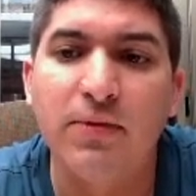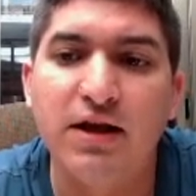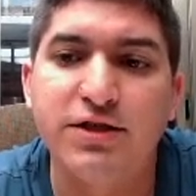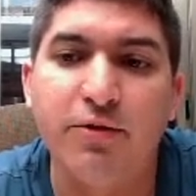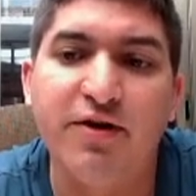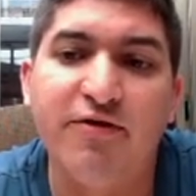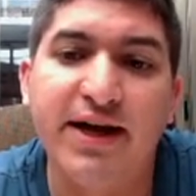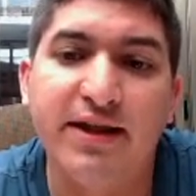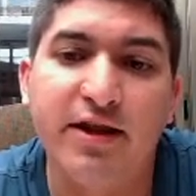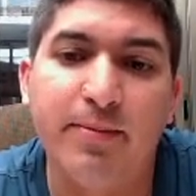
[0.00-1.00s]
So we
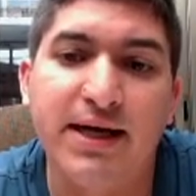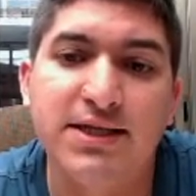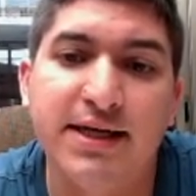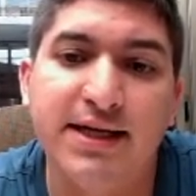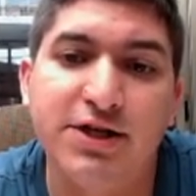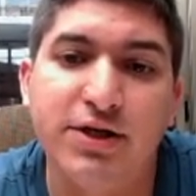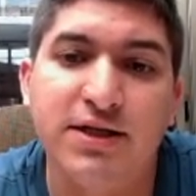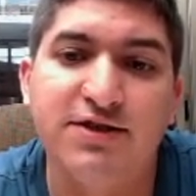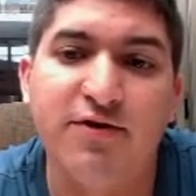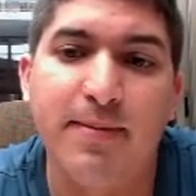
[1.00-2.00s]
find that the best
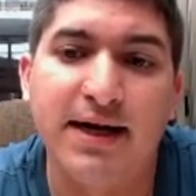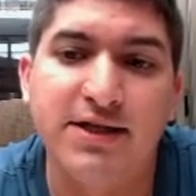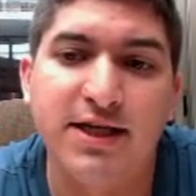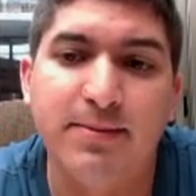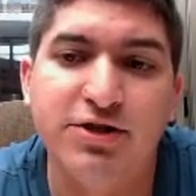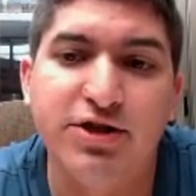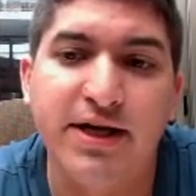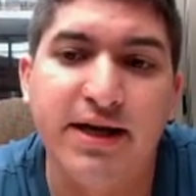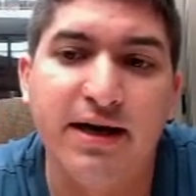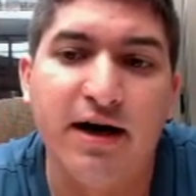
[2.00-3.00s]
conditions for
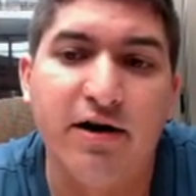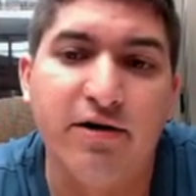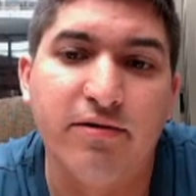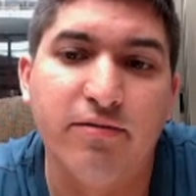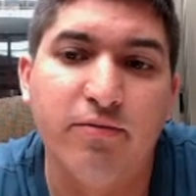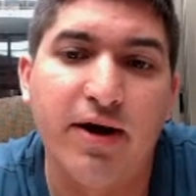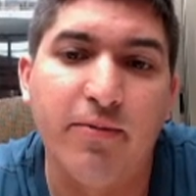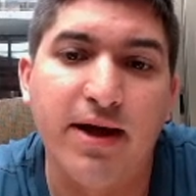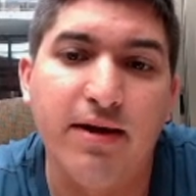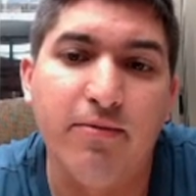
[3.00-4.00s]
magnetometry are
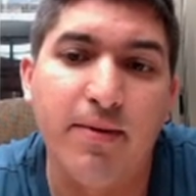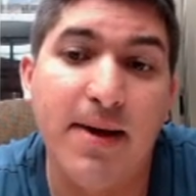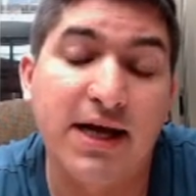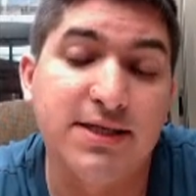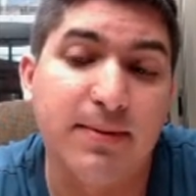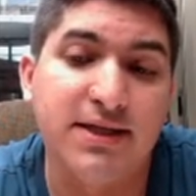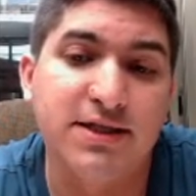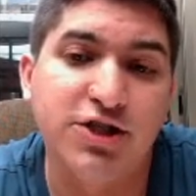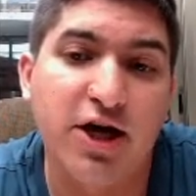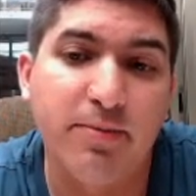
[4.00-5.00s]
when we maximize
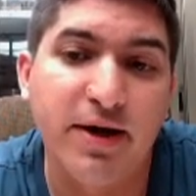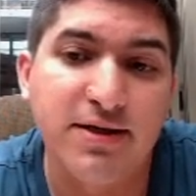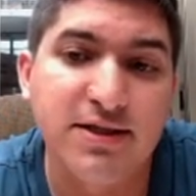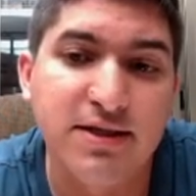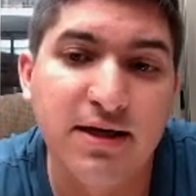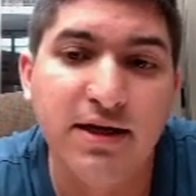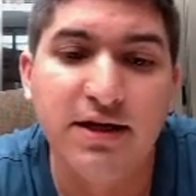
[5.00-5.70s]
the sharpness.